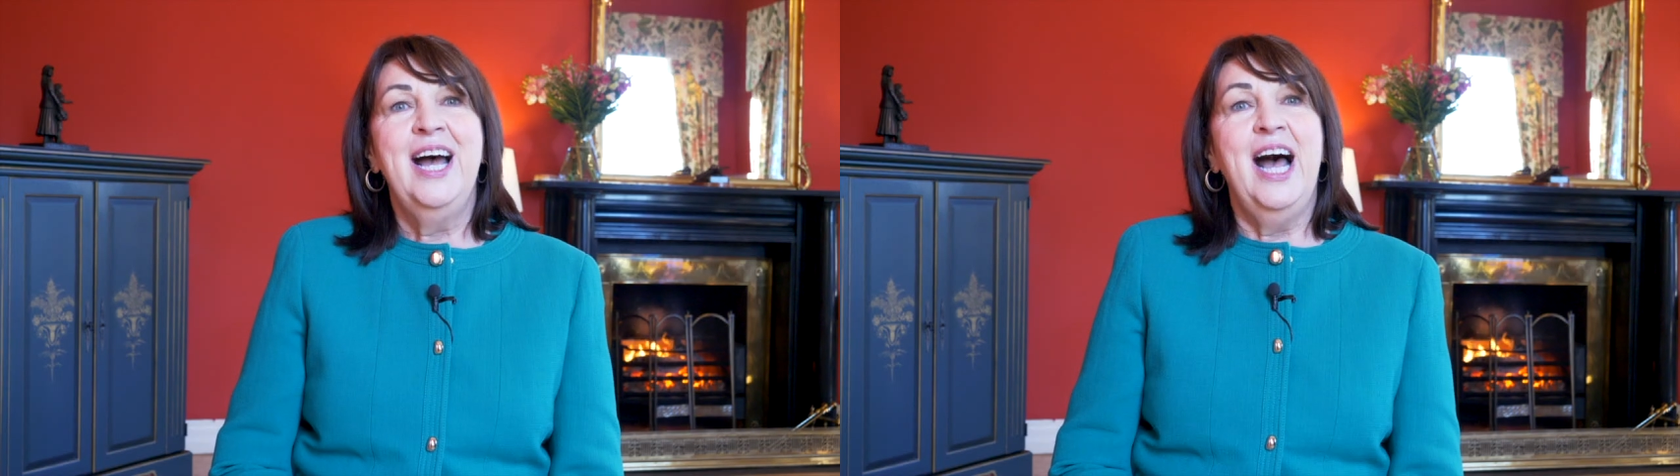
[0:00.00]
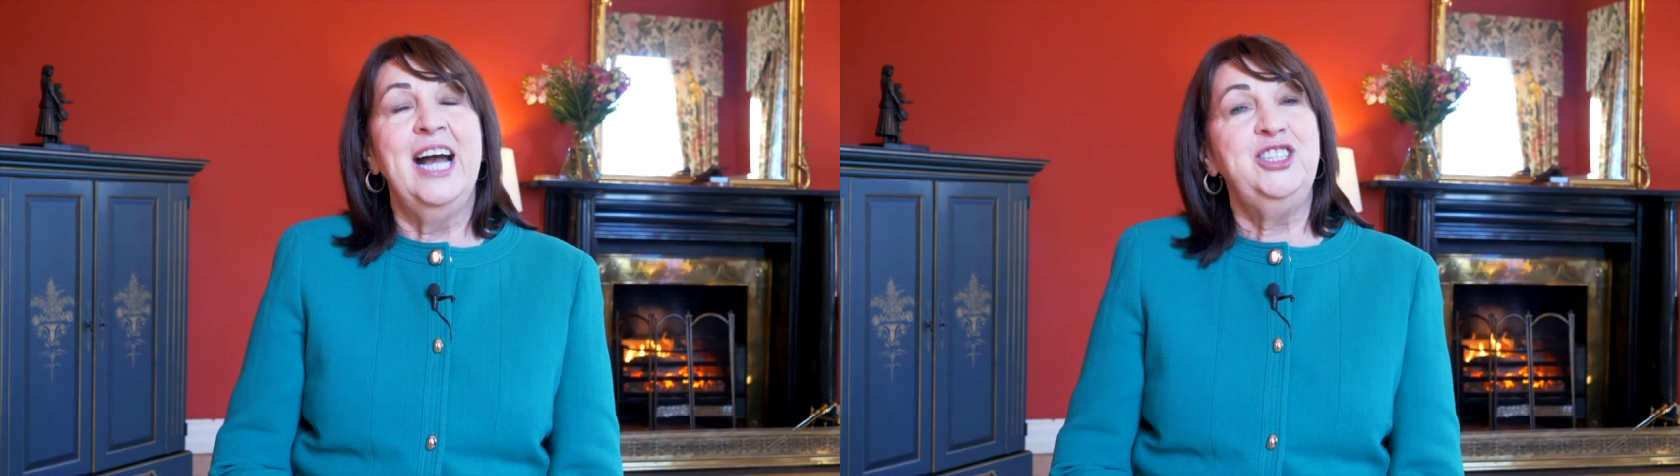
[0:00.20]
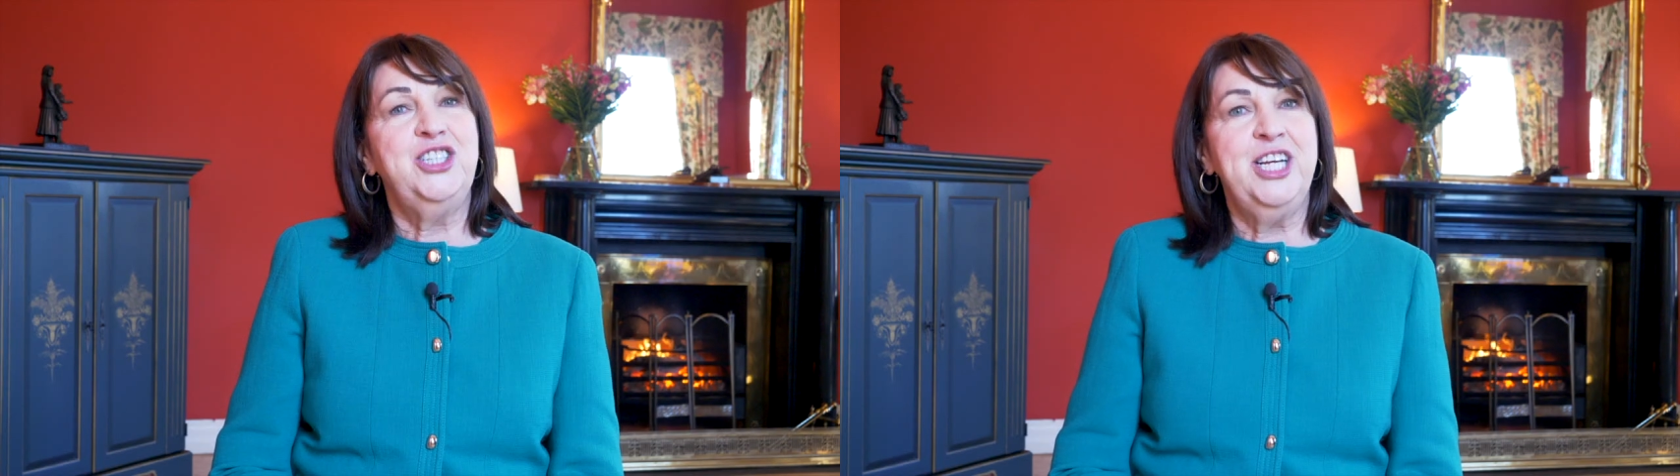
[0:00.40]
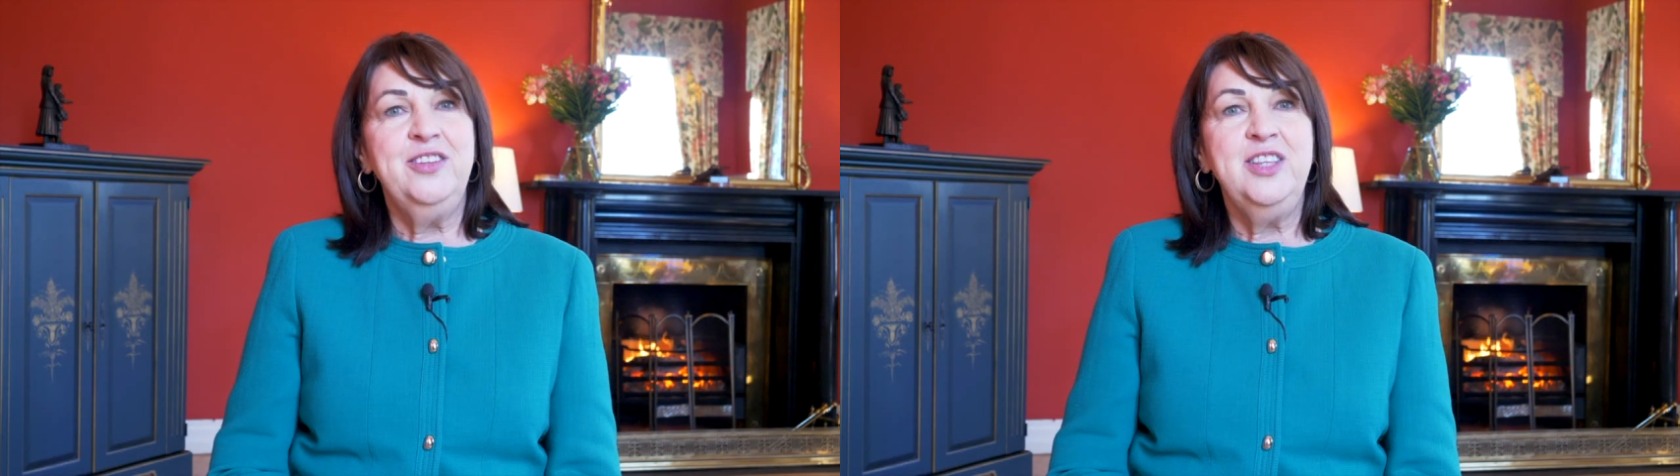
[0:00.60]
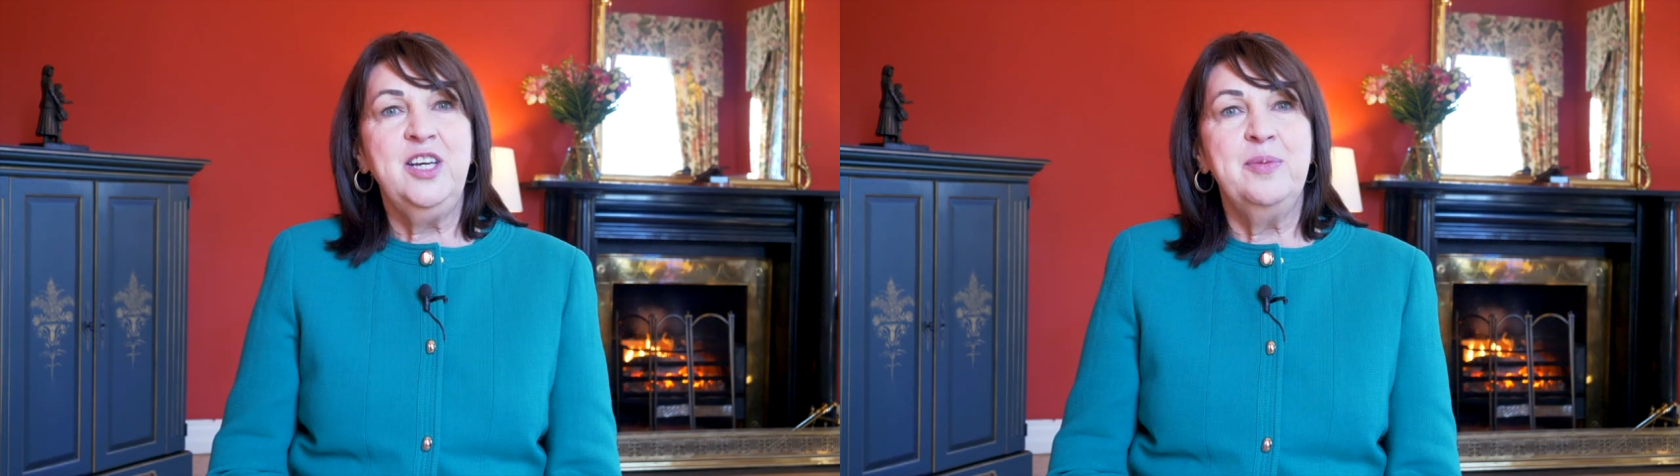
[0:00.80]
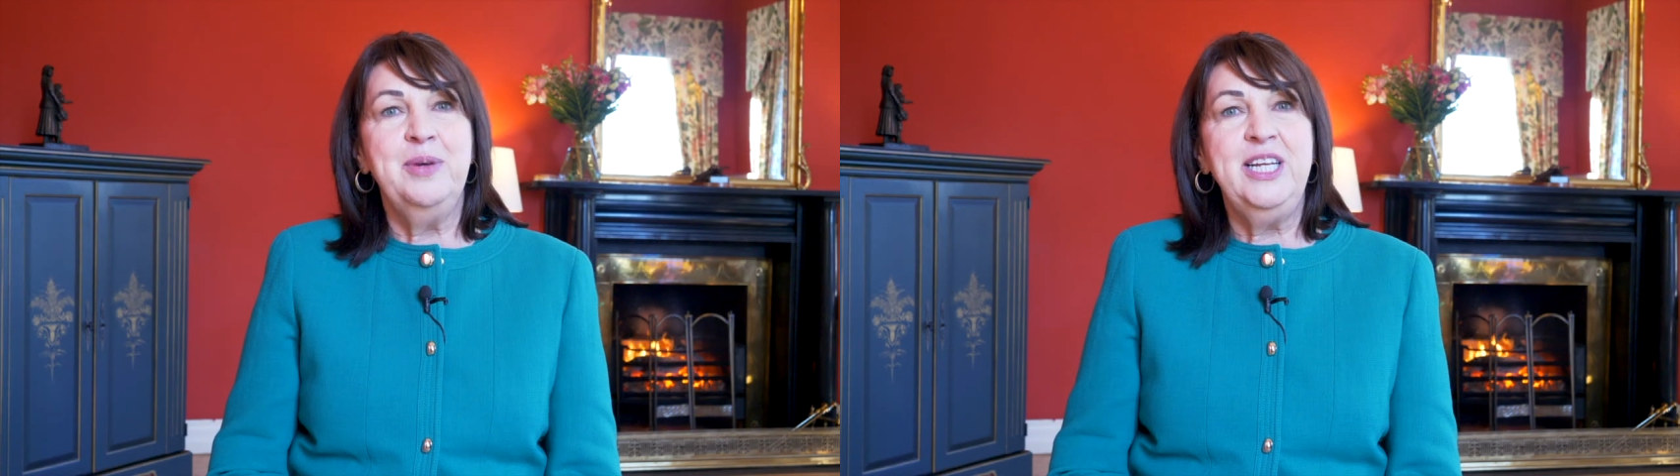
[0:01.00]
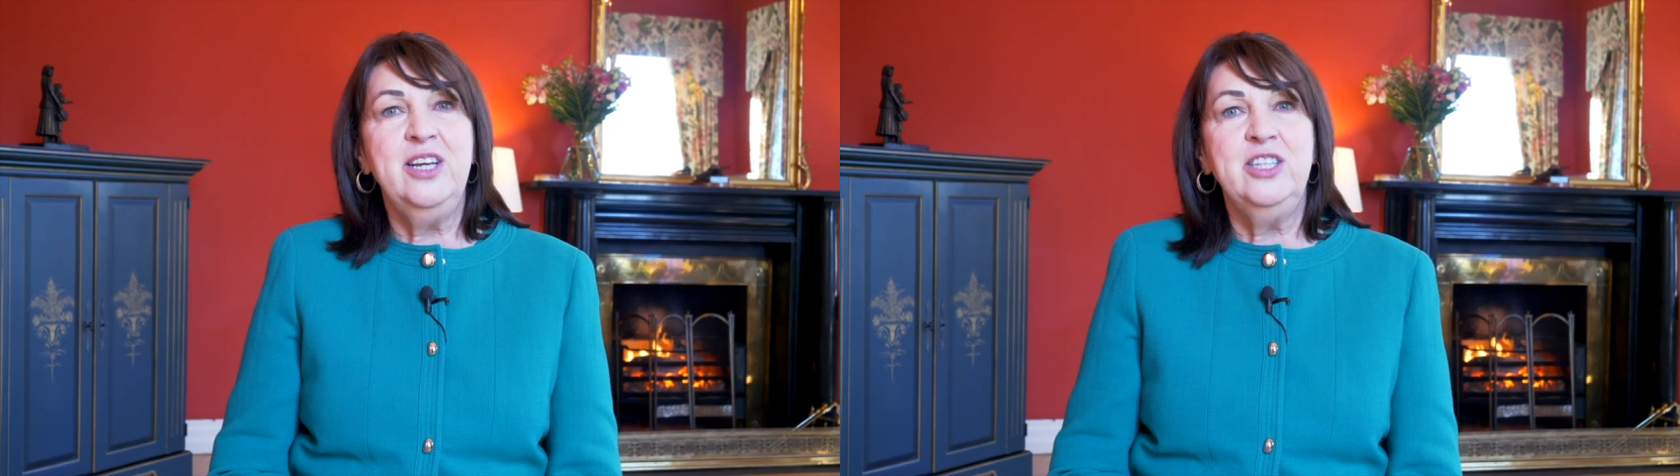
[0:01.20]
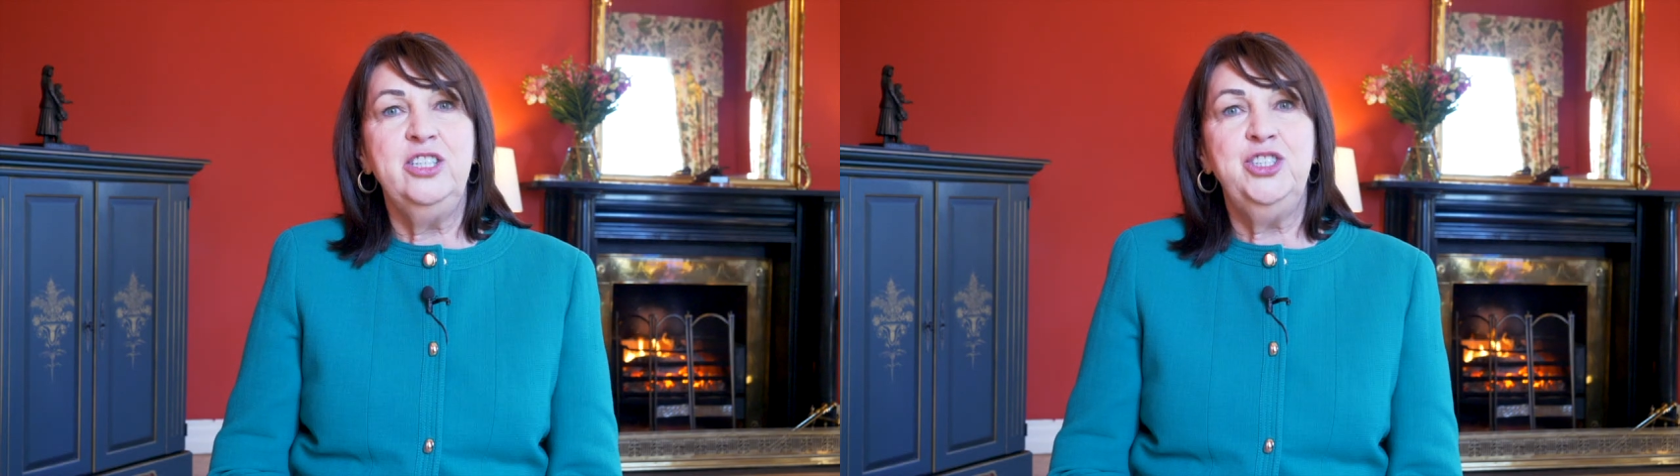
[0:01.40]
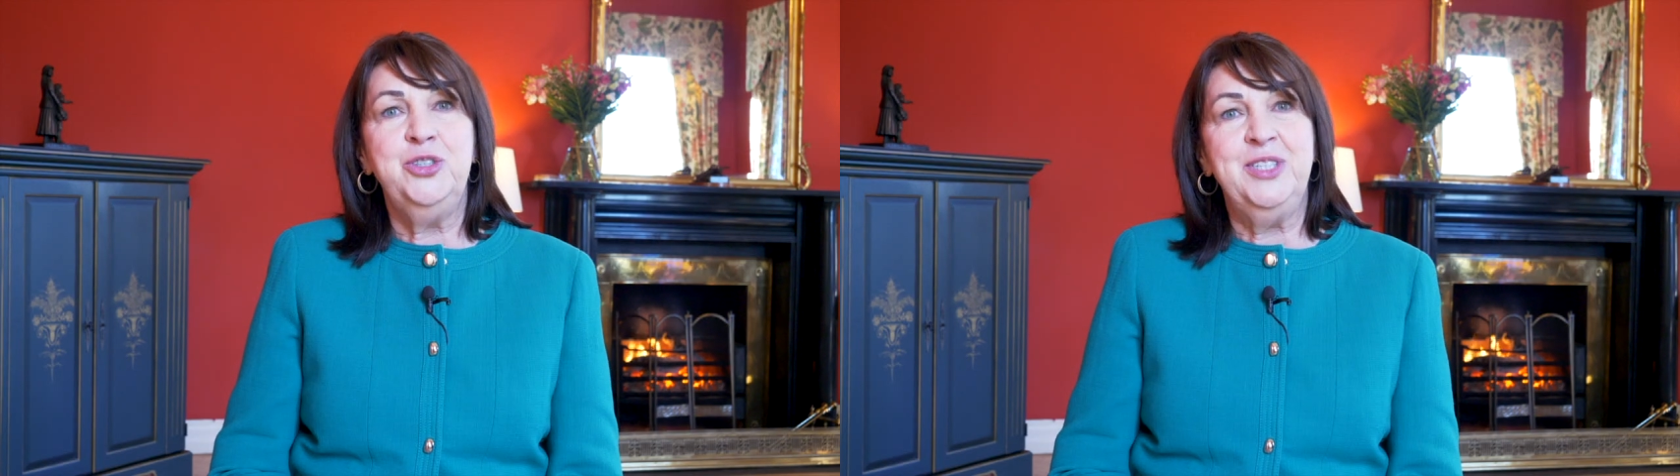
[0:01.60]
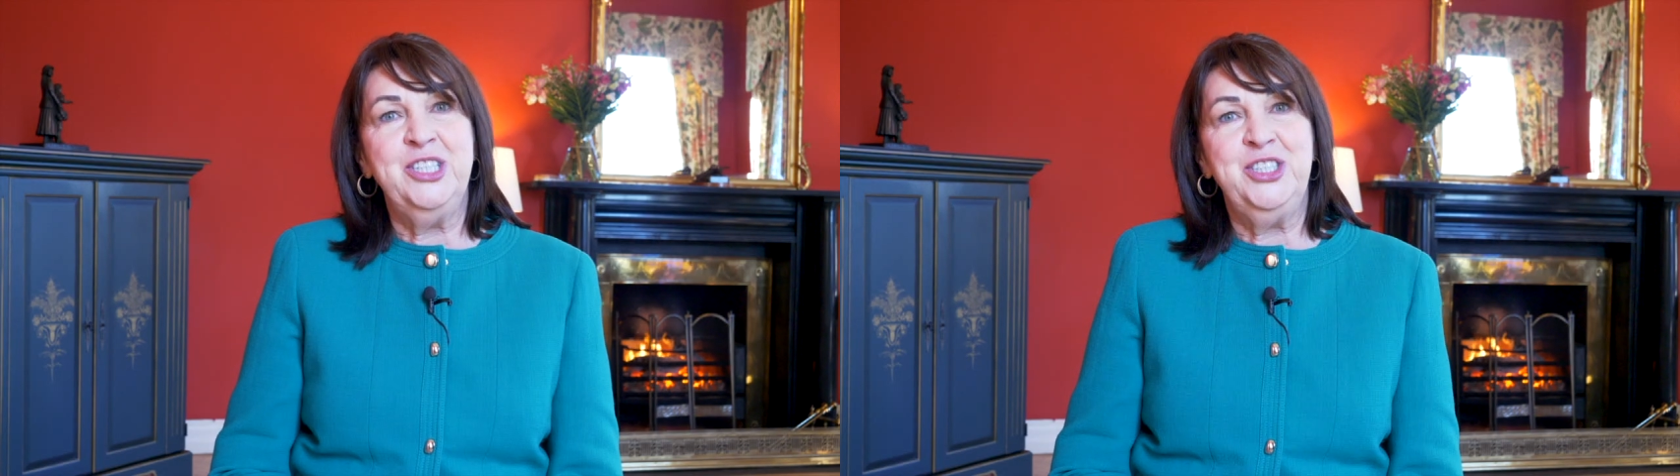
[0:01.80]
I chaired the Committee on the
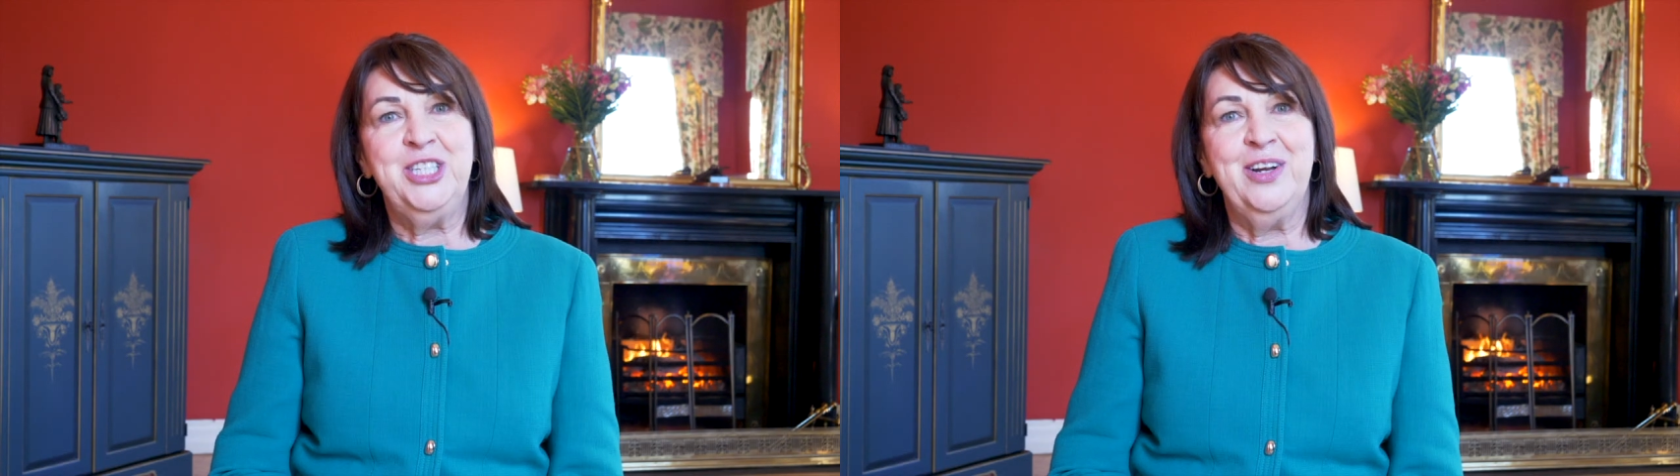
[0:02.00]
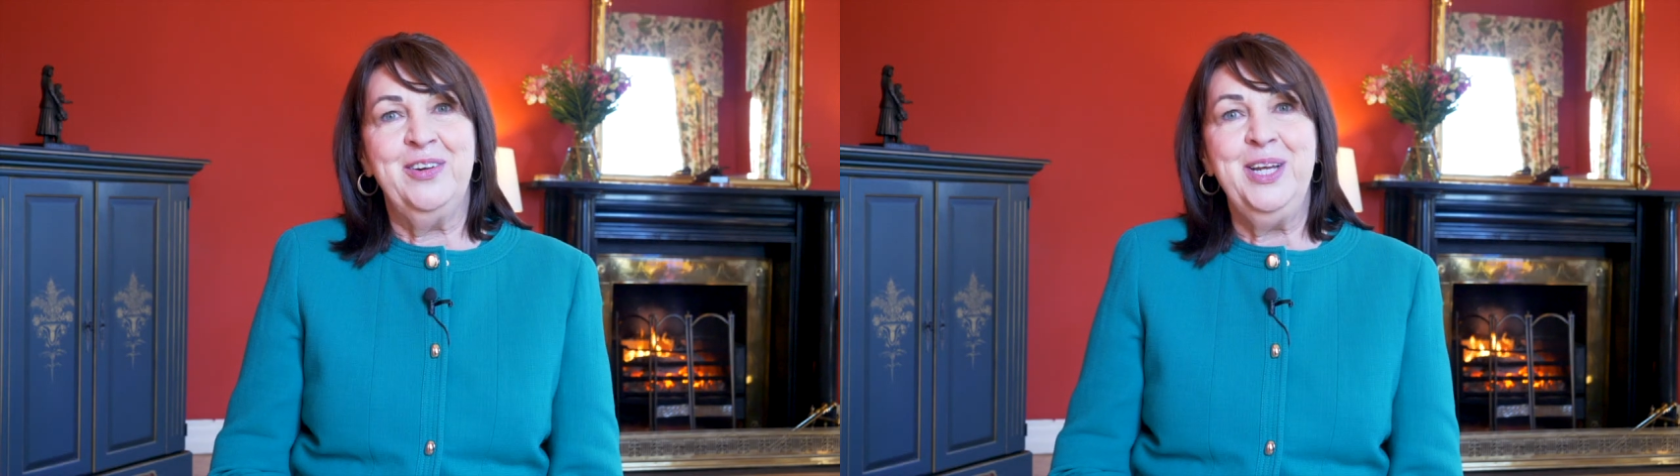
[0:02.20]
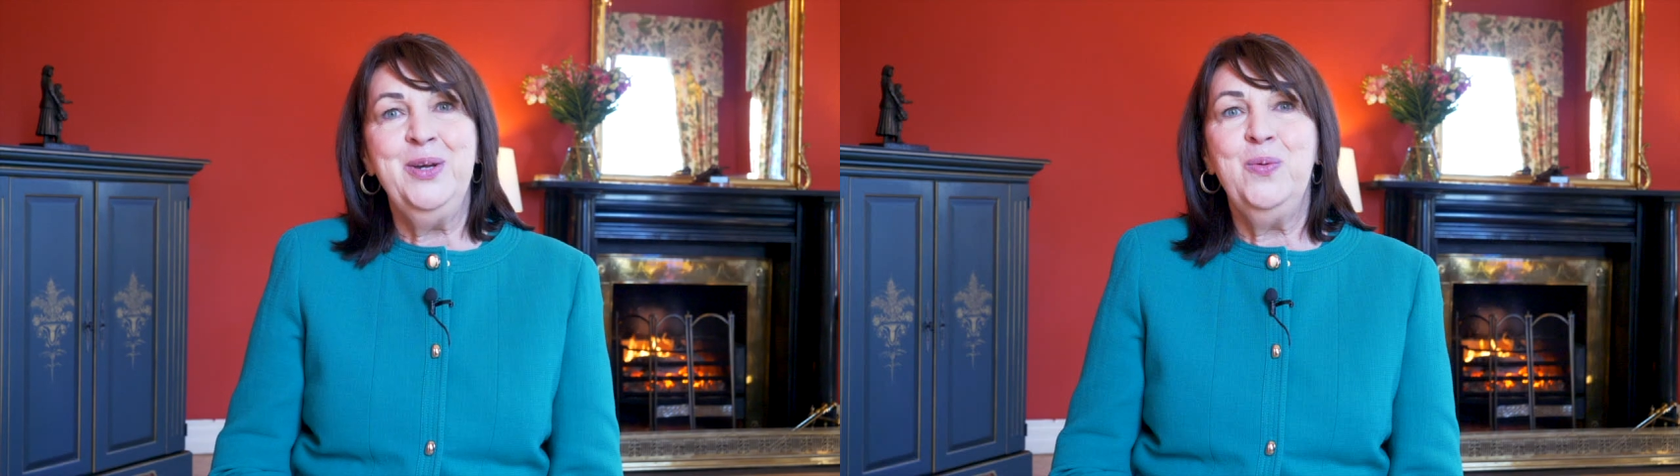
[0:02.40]
Judiciary,